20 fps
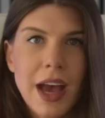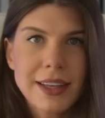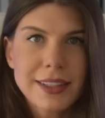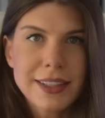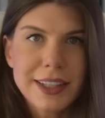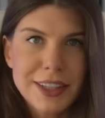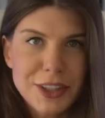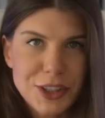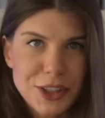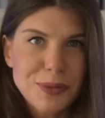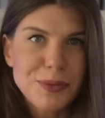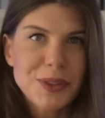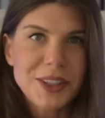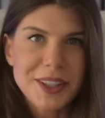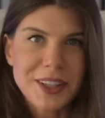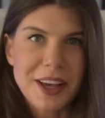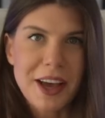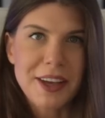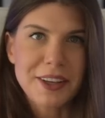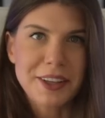As a chip
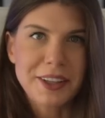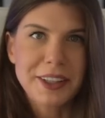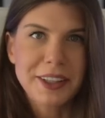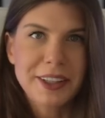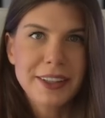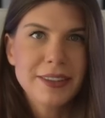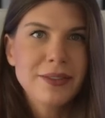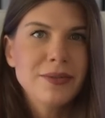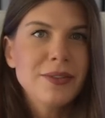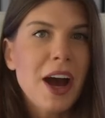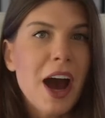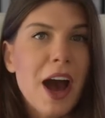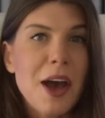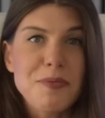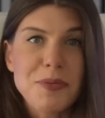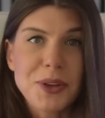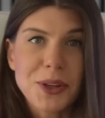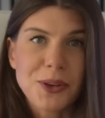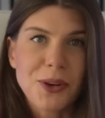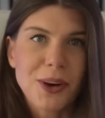designer,
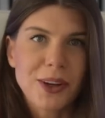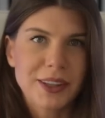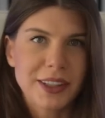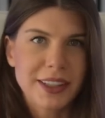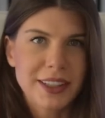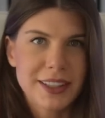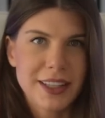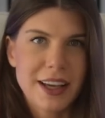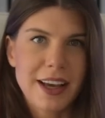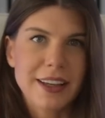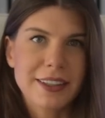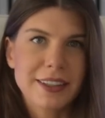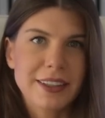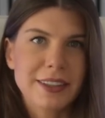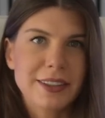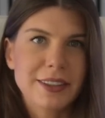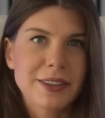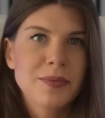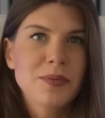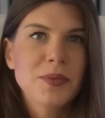I'm beyond
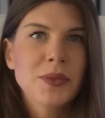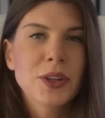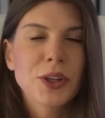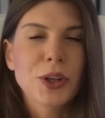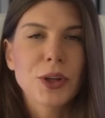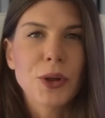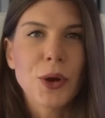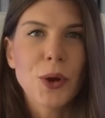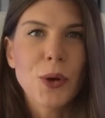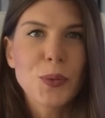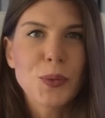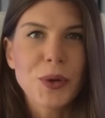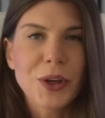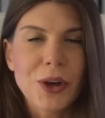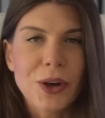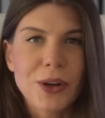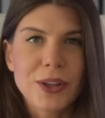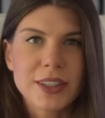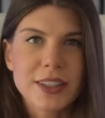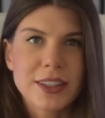excited, you know,
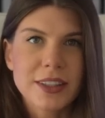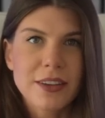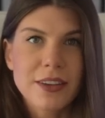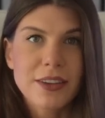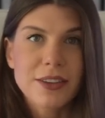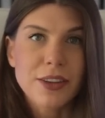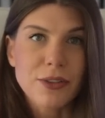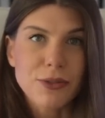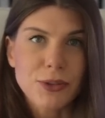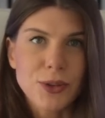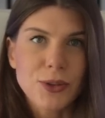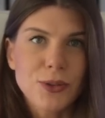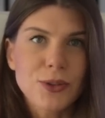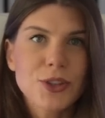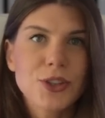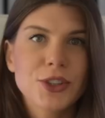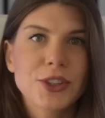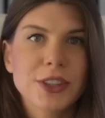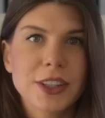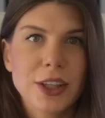because the
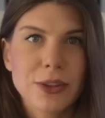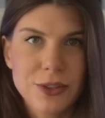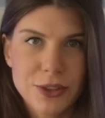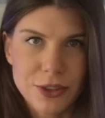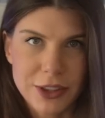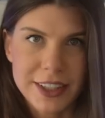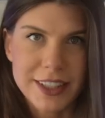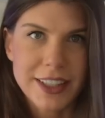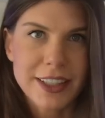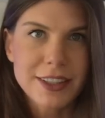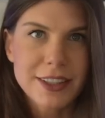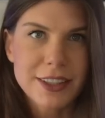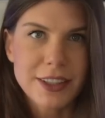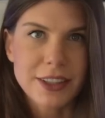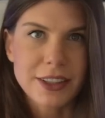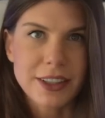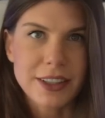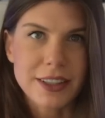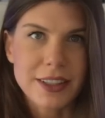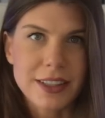future of
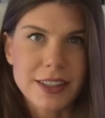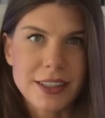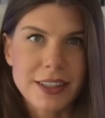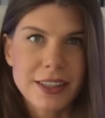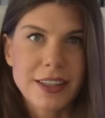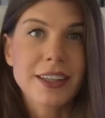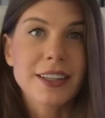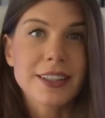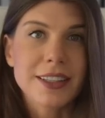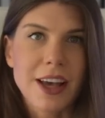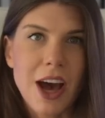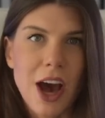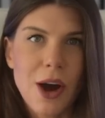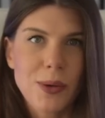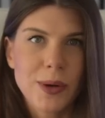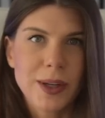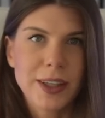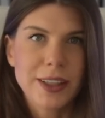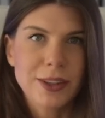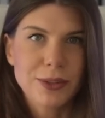transistors is
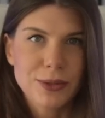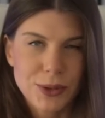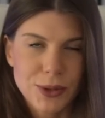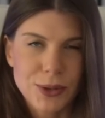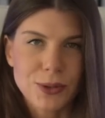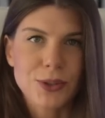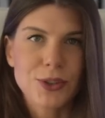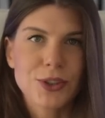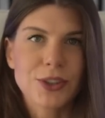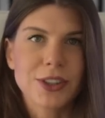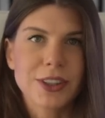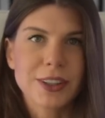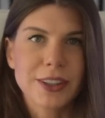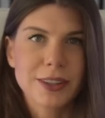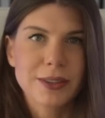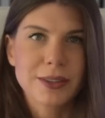our future.